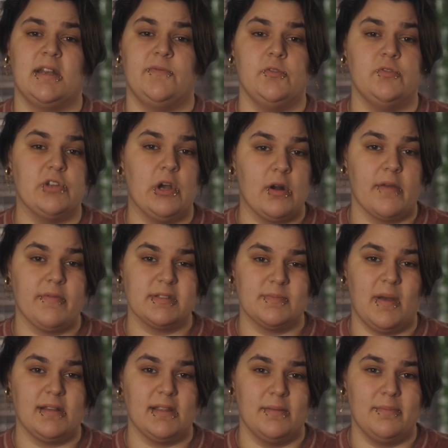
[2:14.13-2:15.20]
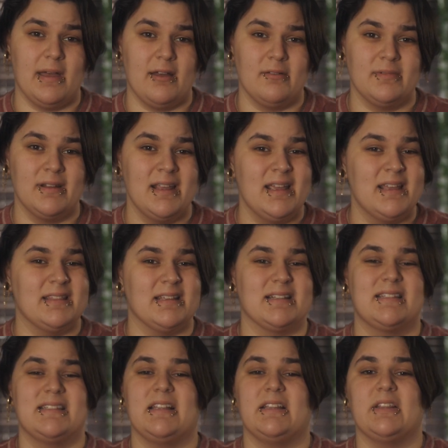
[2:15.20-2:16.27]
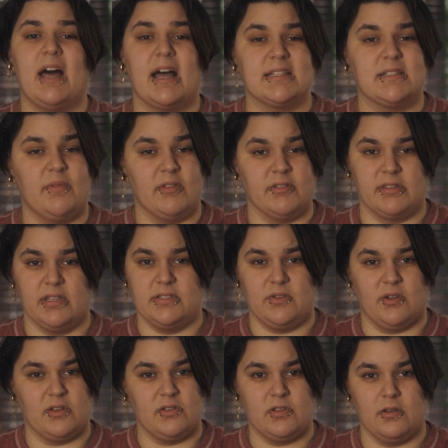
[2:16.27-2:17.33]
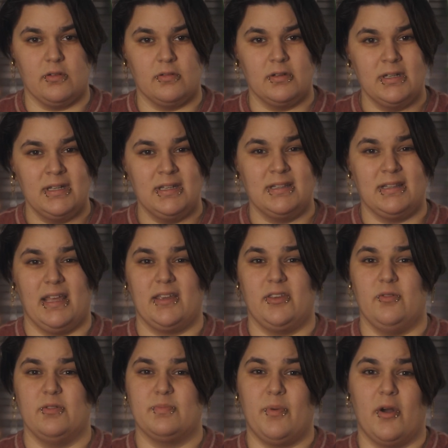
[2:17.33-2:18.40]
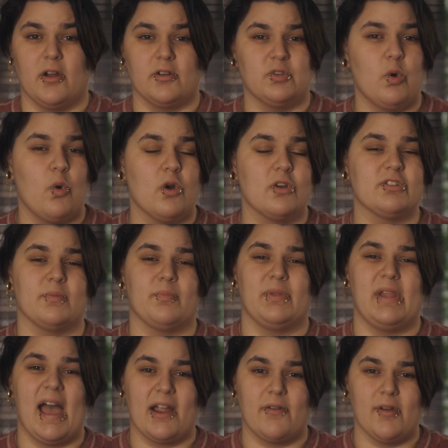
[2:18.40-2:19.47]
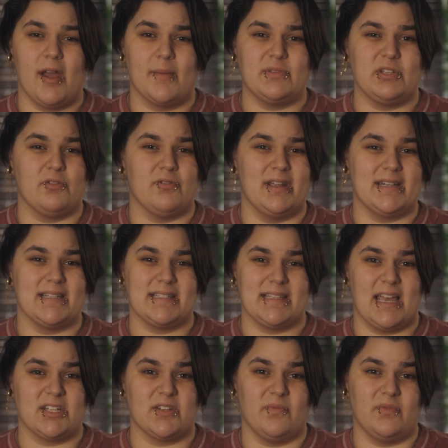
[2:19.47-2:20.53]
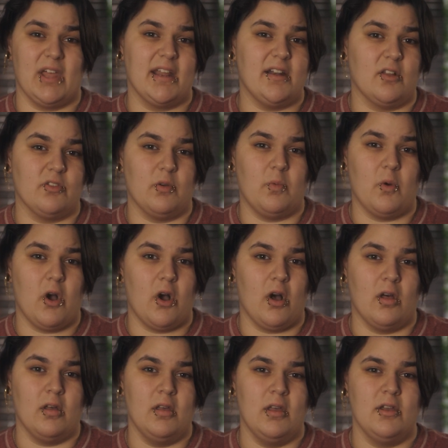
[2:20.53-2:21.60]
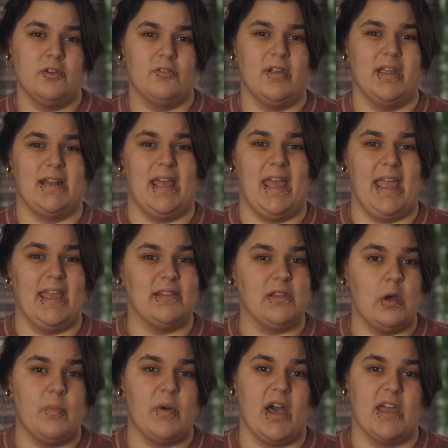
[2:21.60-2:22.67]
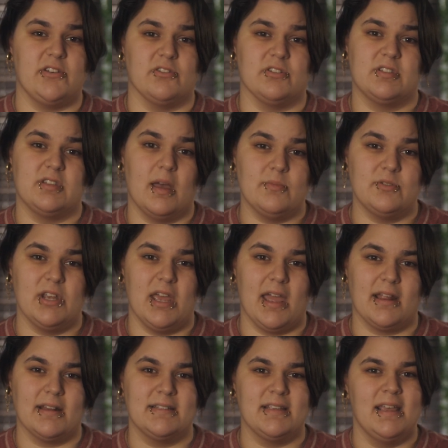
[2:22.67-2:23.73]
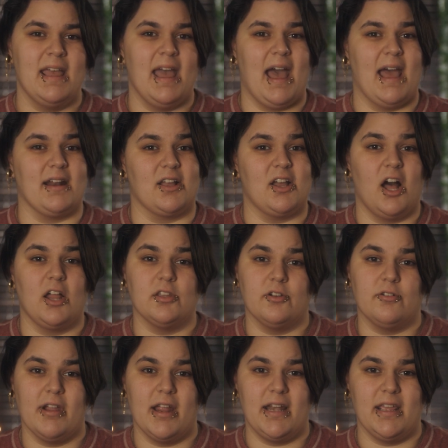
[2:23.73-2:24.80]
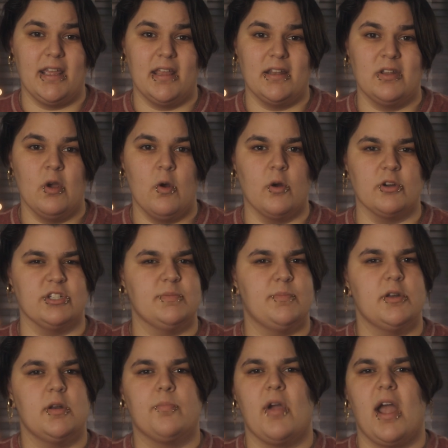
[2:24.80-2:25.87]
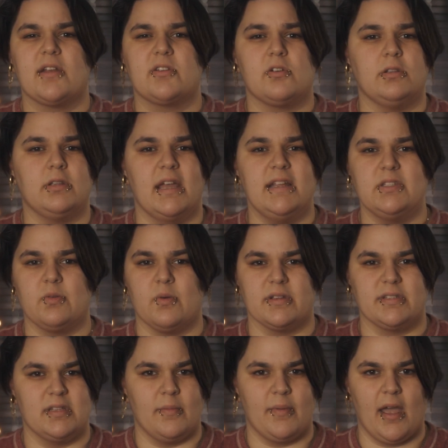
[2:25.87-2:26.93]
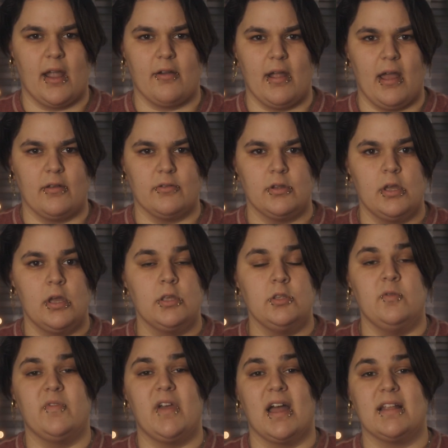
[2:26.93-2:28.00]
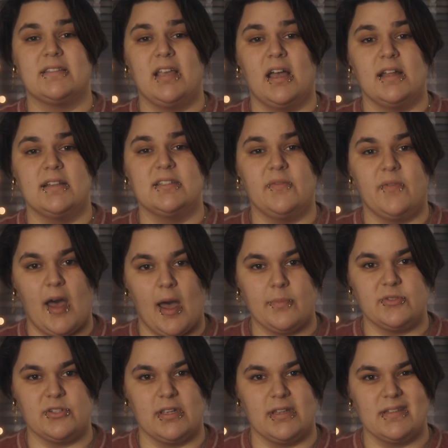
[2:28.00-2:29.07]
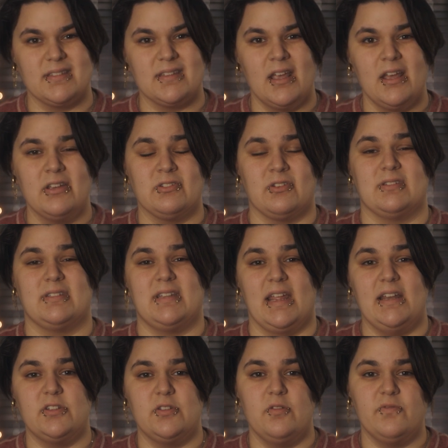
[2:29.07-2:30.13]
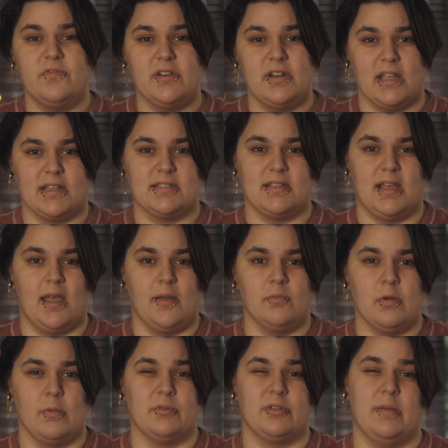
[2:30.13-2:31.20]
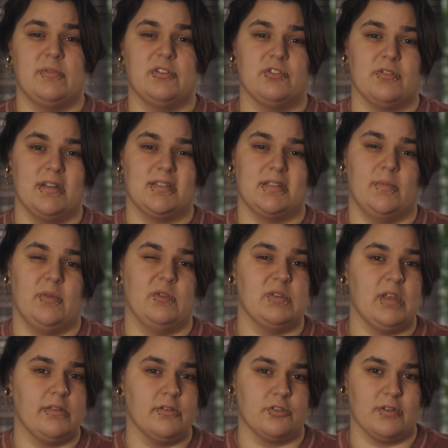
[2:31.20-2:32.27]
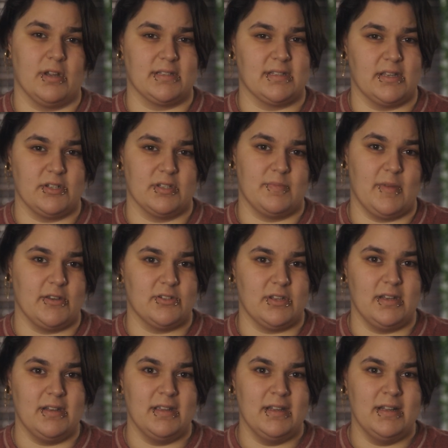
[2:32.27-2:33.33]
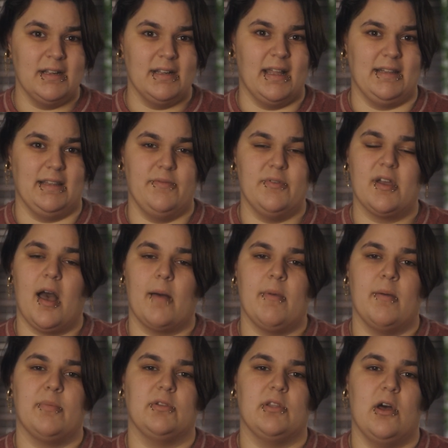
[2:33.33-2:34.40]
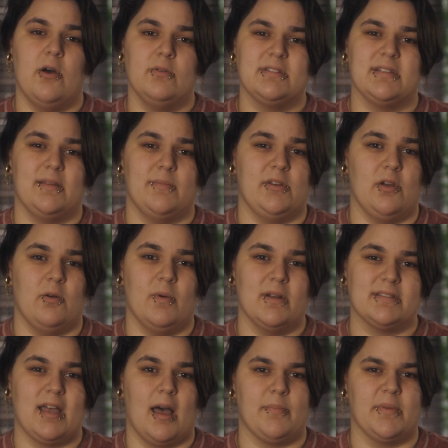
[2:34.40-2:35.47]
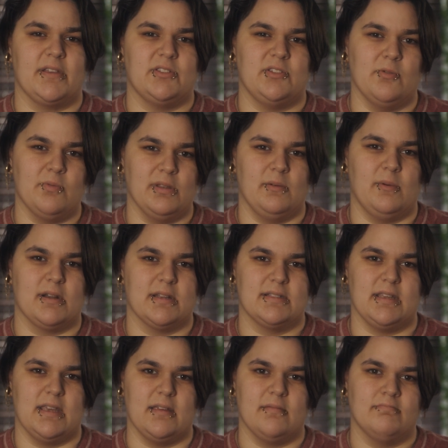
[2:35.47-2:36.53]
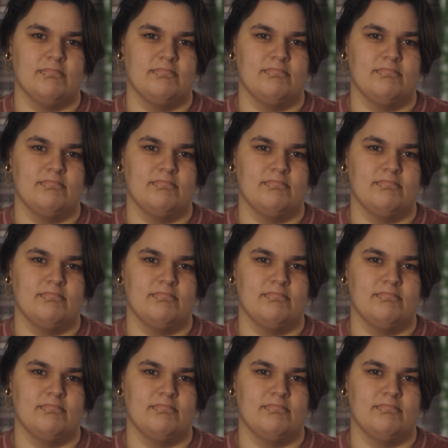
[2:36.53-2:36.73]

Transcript: And if you don't have a spotlight mount, there's still lots of other things you can do, like use barn doors or black wrap to create a slash of light on the wall, create a halo behind your subject, add a color gradient, or just put a practical light source in the background. You've got tons of options, so stay tuned for next time where we'll demonstrate some of those other tricks I just mentioned, and leave a comment below to let me know what topics you really want to see.